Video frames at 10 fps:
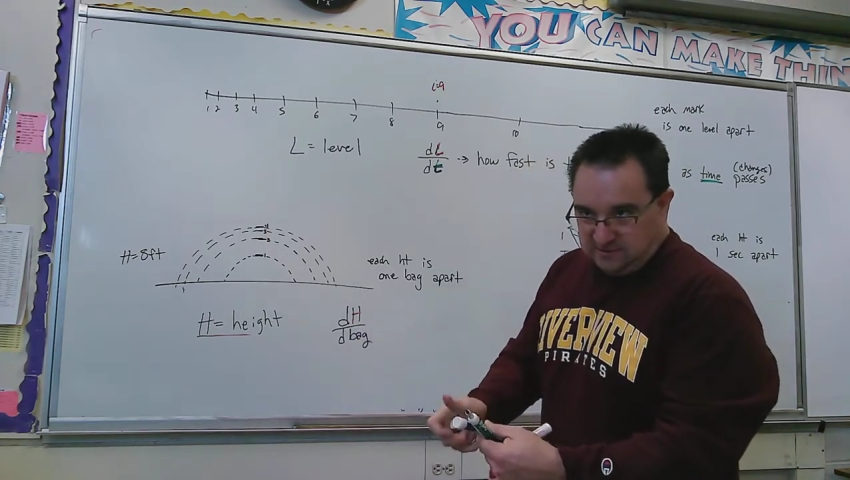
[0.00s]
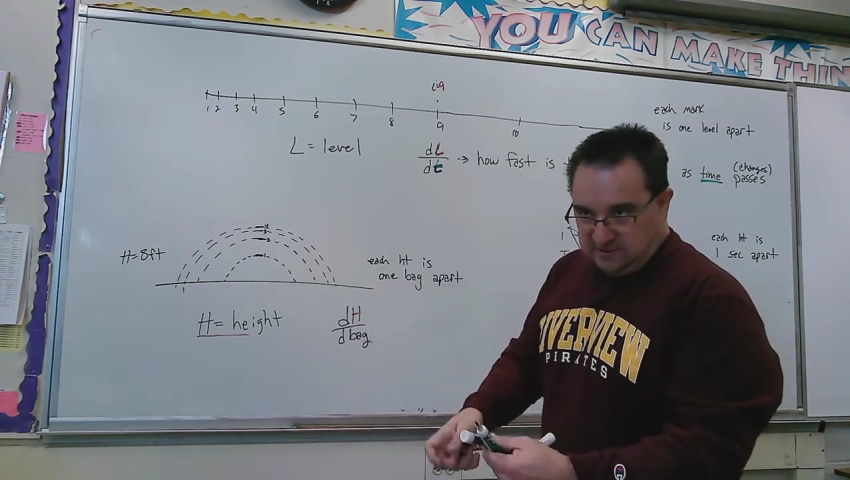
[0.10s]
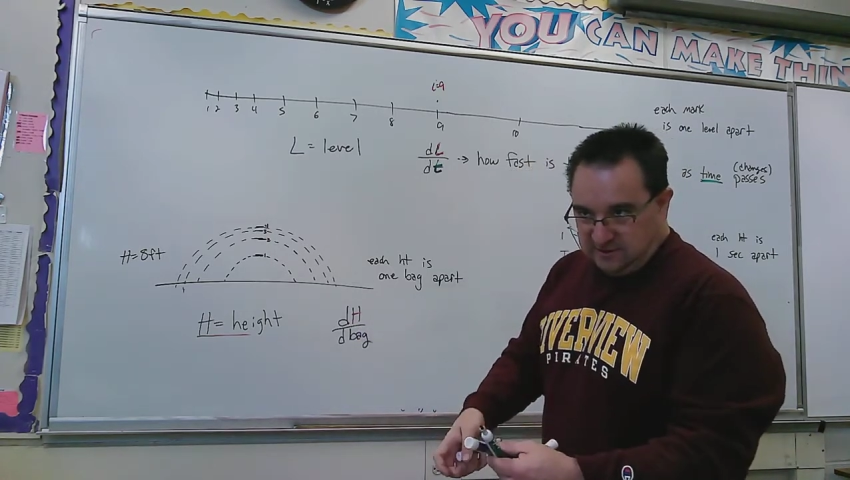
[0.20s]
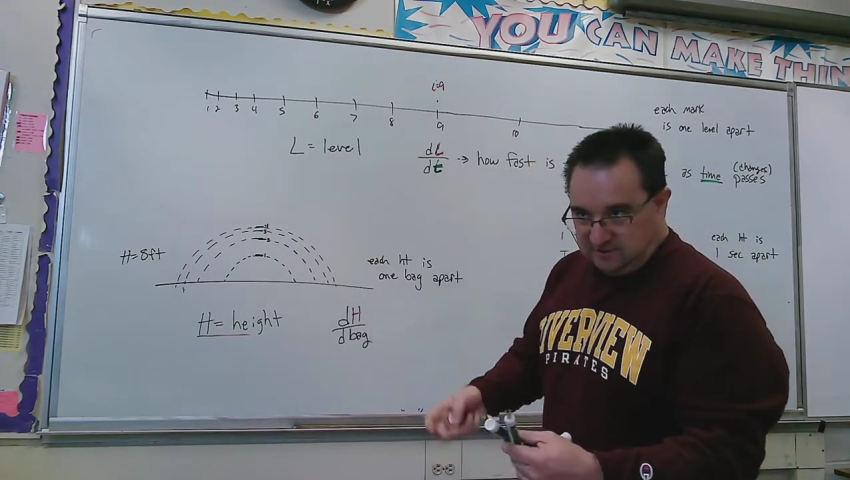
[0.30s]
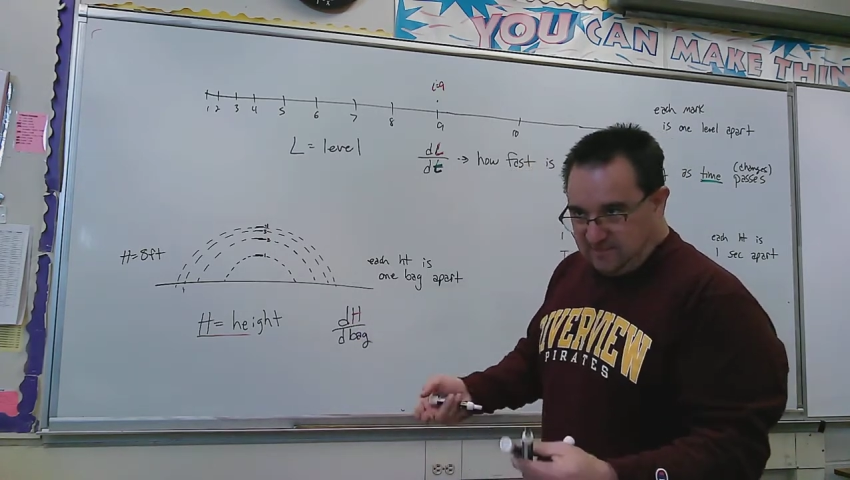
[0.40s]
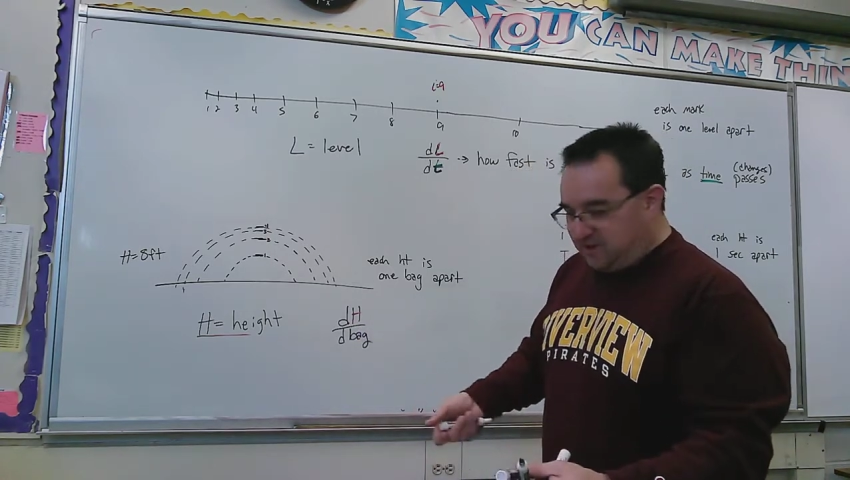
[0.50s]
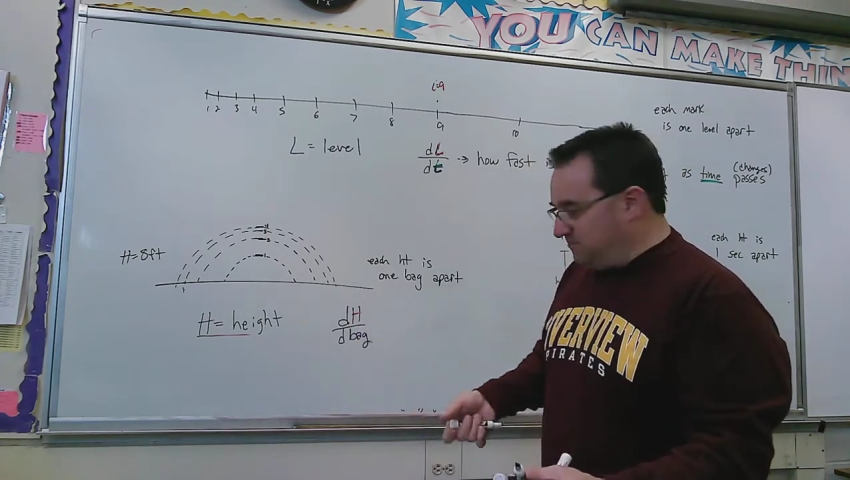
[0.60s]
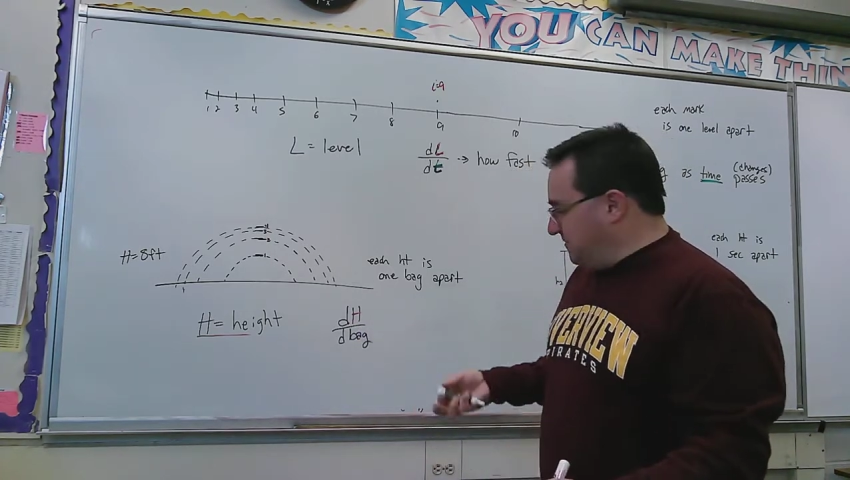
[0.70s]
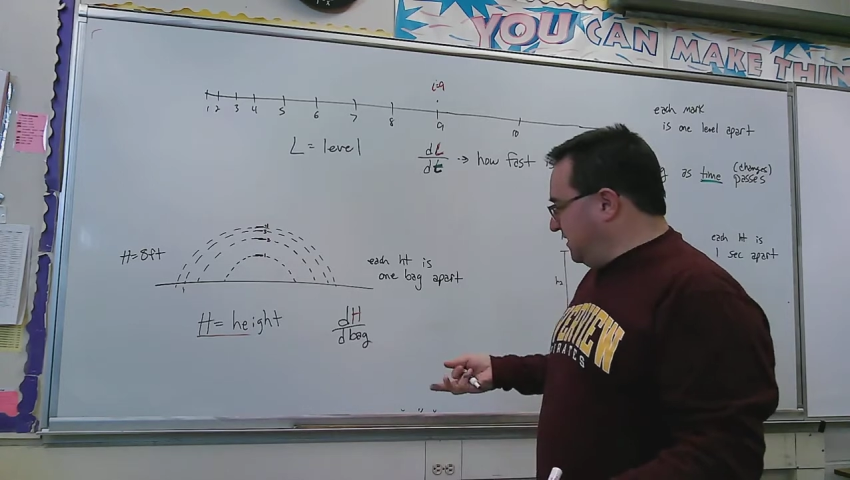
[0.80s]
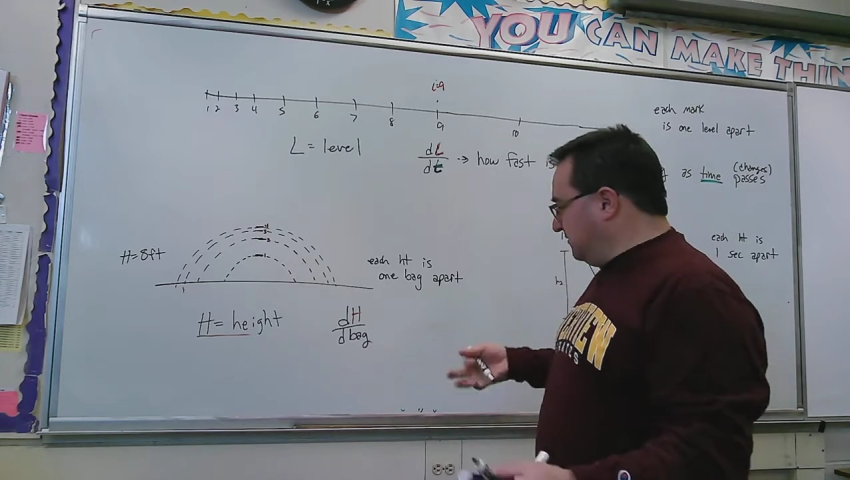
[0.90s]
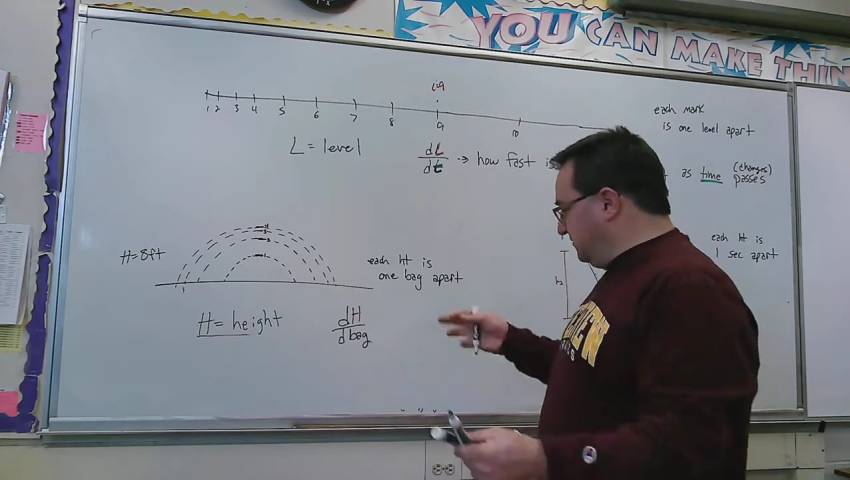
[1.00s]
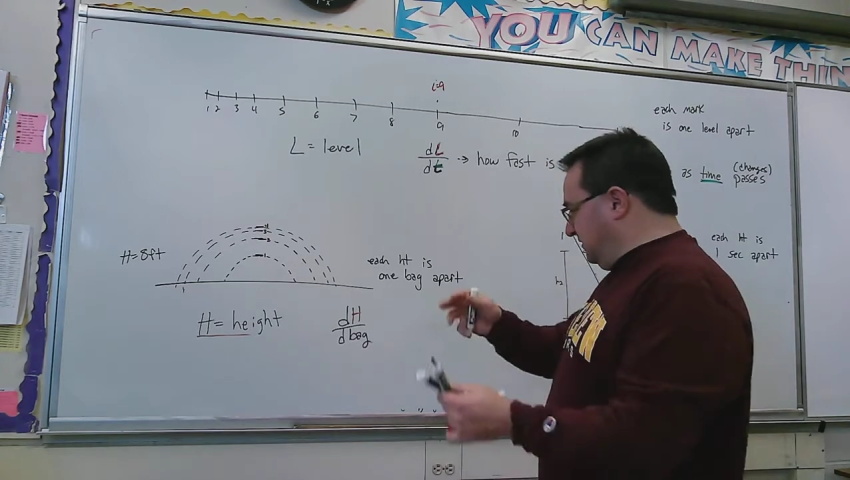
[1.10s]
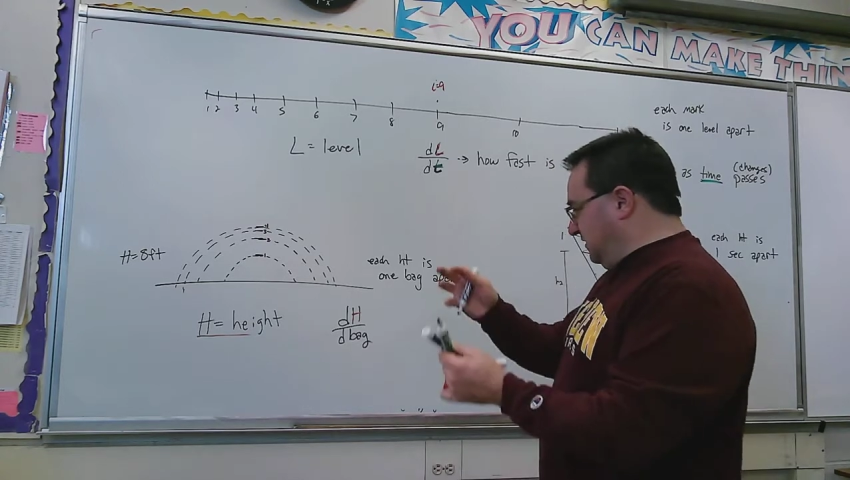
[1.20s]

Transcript: like mathematically,